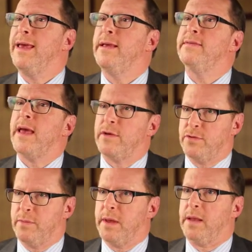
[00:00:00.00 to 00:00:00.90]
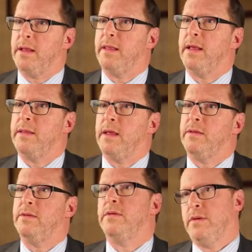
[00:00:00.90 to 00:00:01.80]
exacerbating that
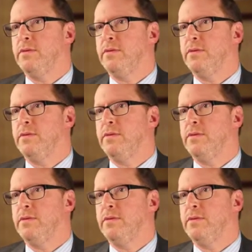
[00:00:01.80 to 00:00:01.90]
tendency.